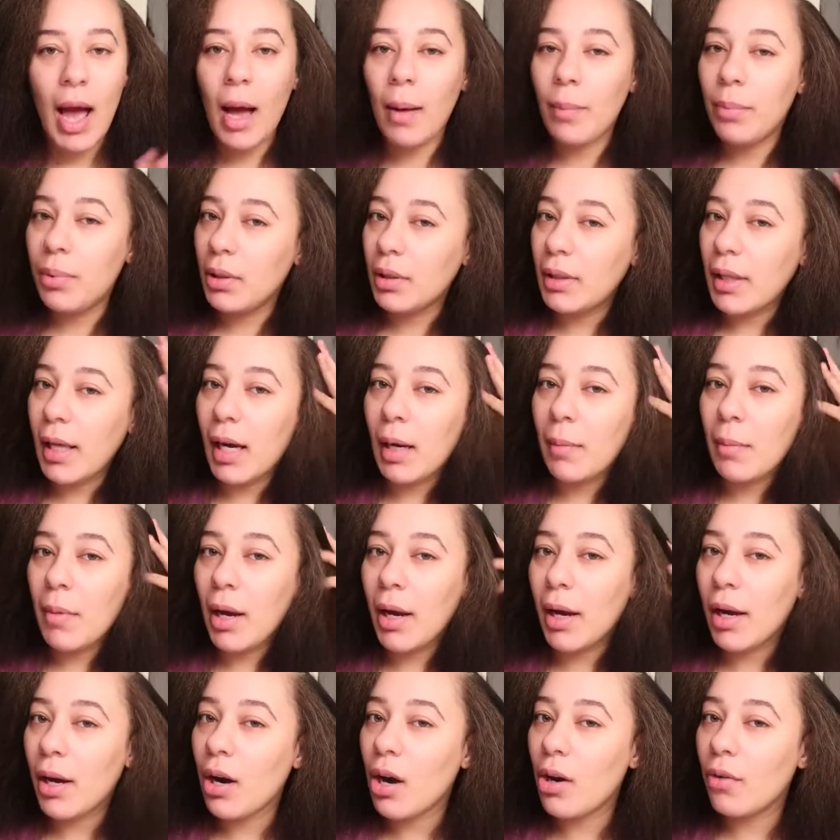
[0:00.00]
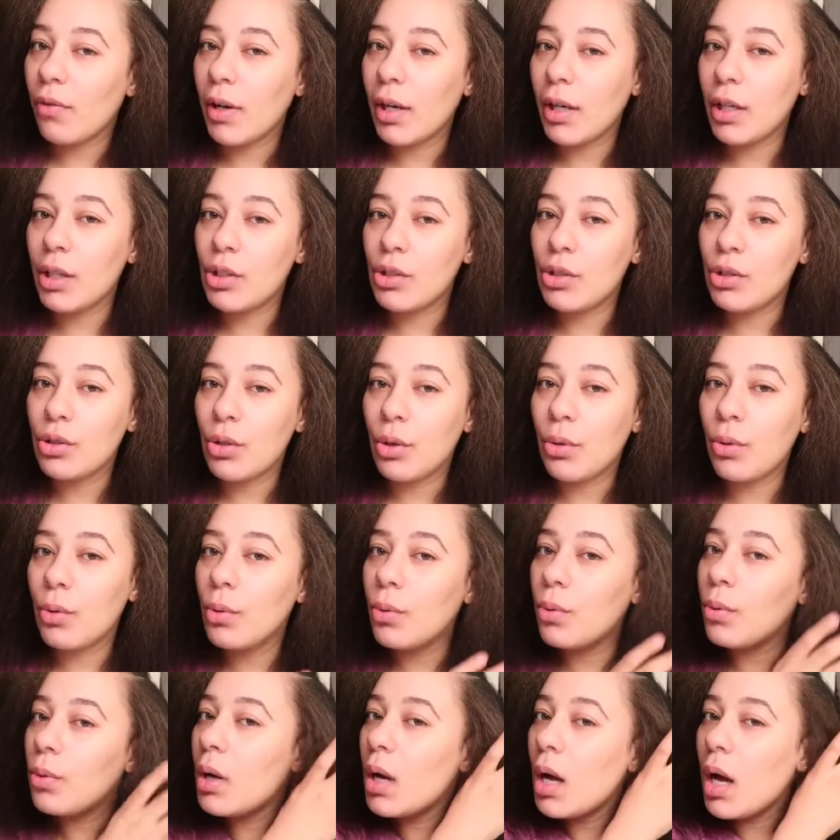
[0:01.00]
I put that in my hair already.
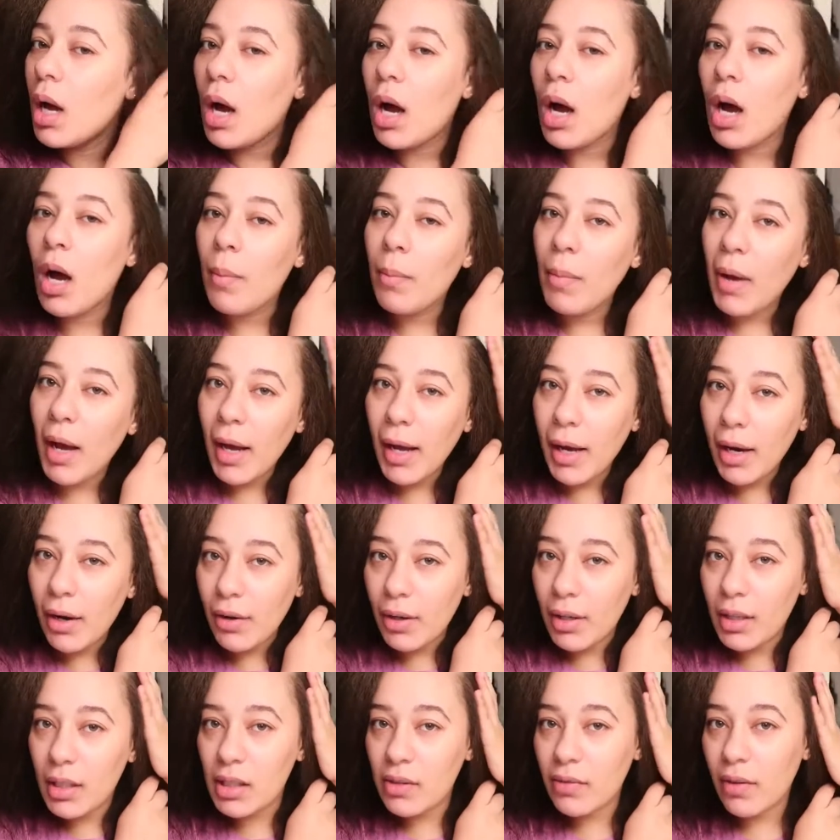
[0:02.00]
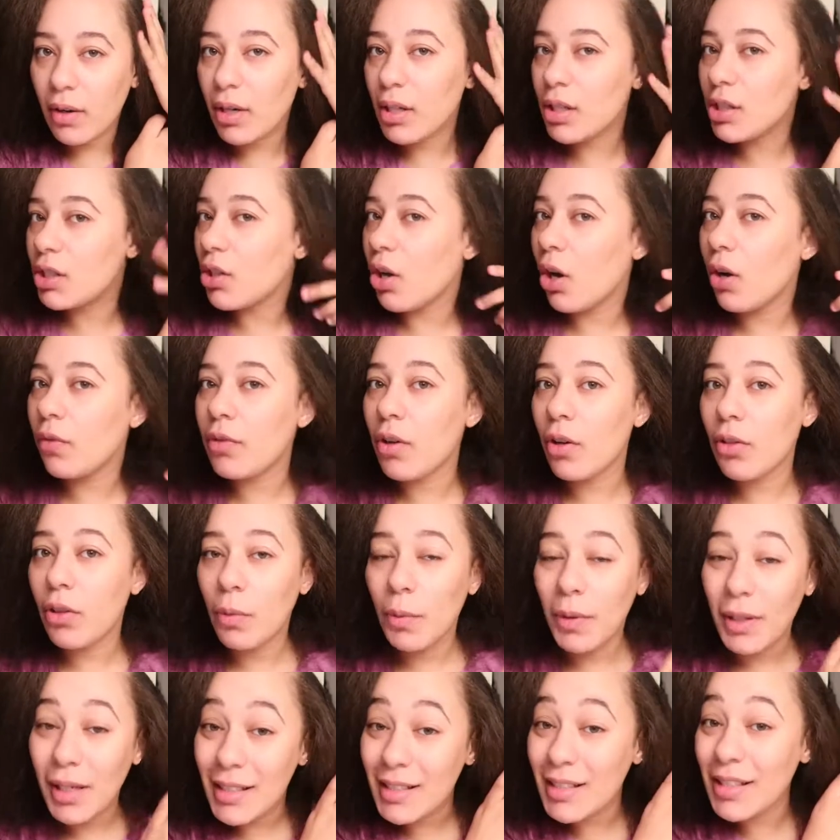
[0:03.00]
So um, my hair is very soft,
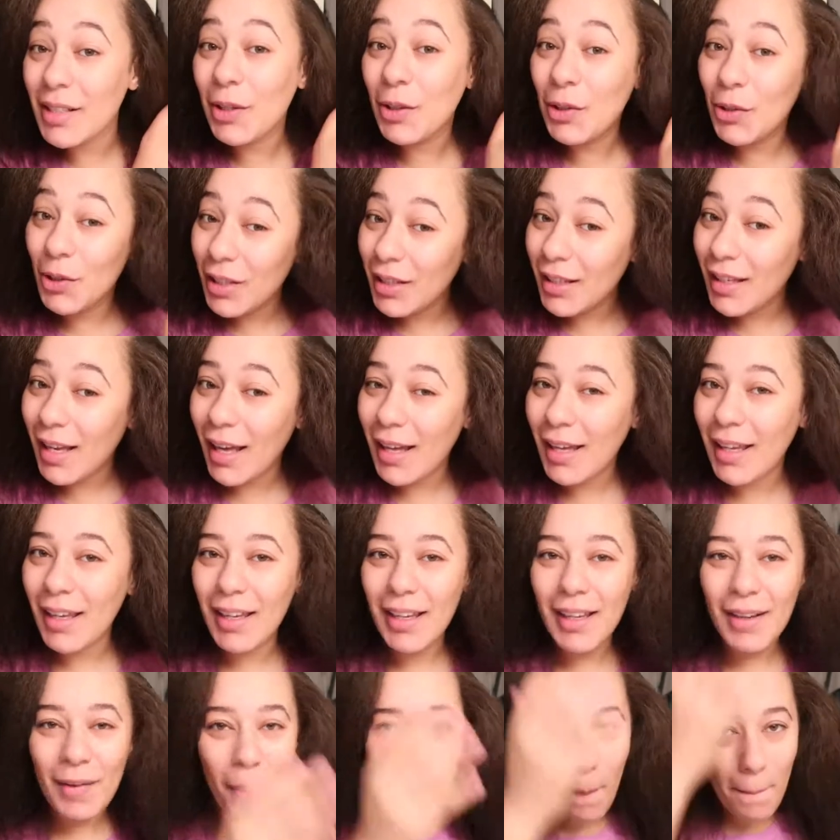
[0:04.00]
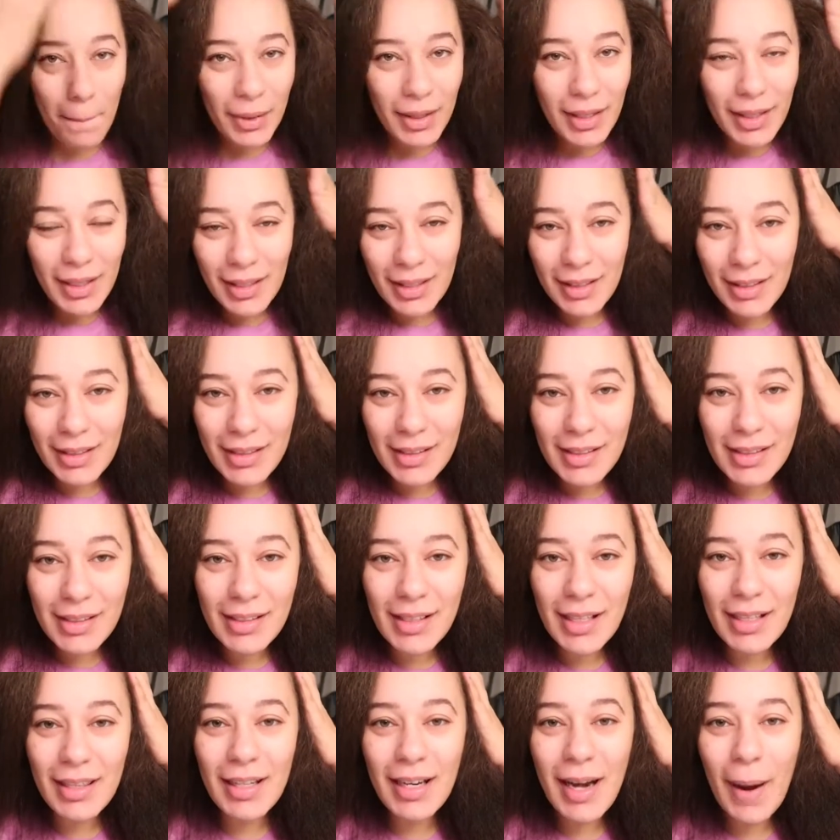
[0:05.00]
although it doesn't look like it, but it is.
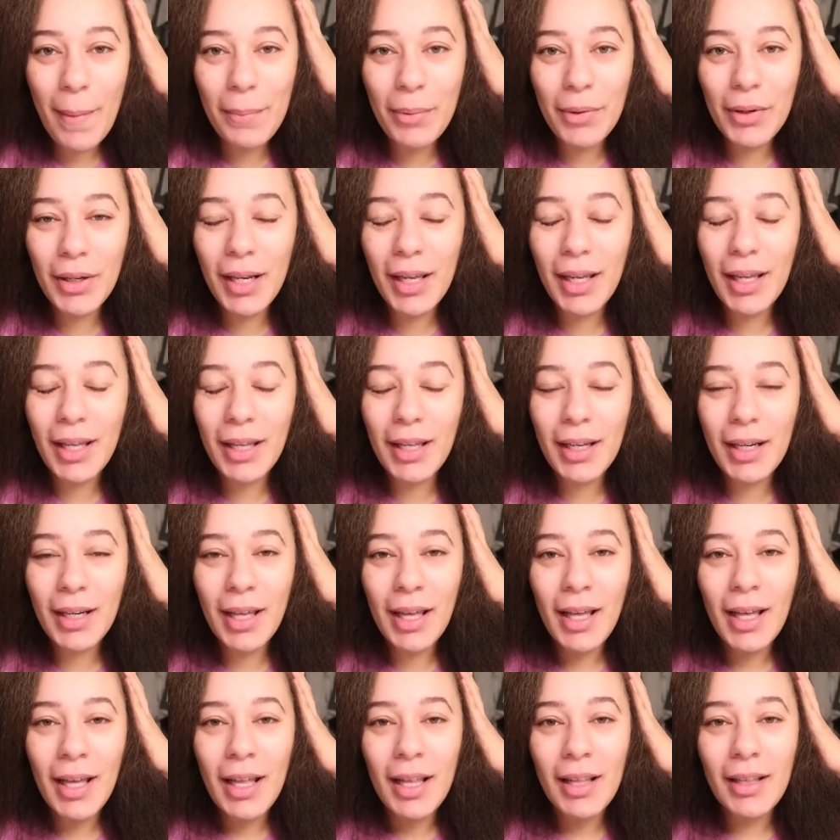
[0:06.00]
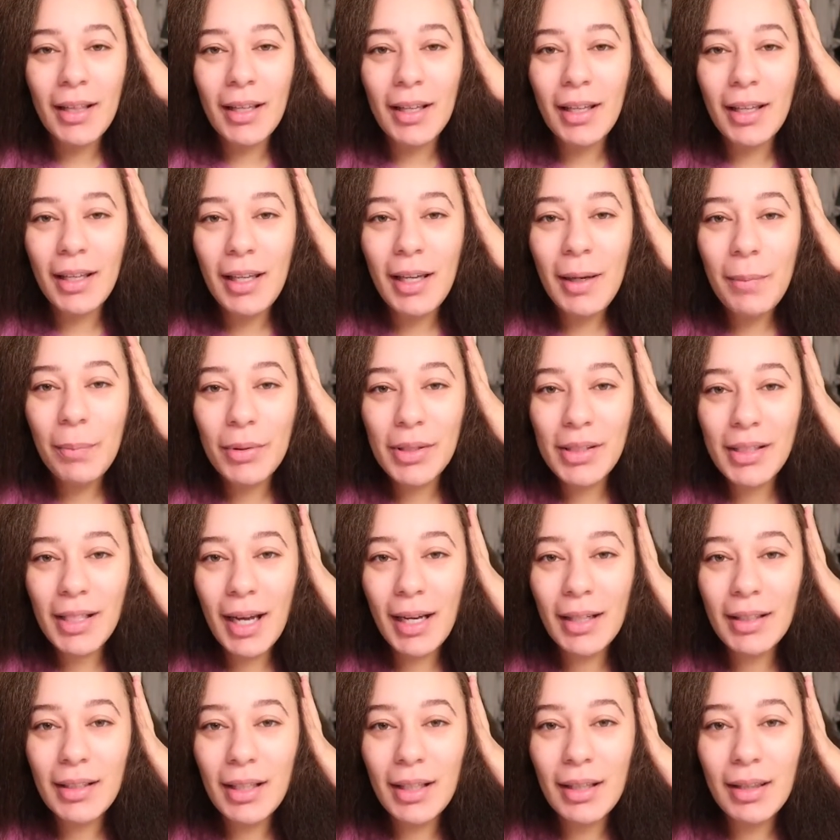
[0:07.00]
And then I put in the heat
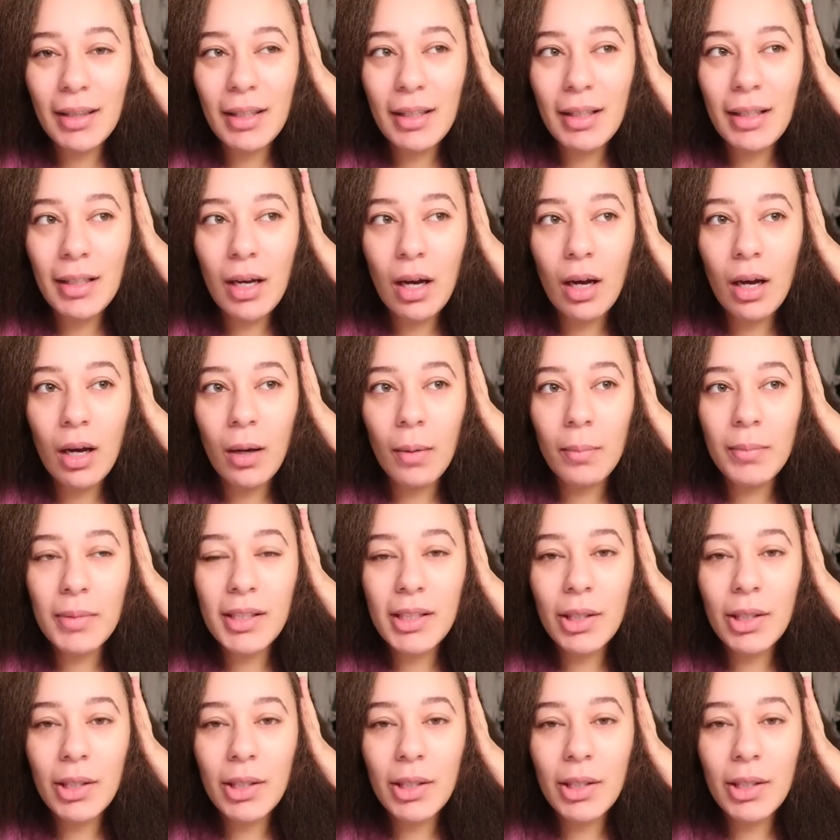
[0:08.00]
protectant, the um,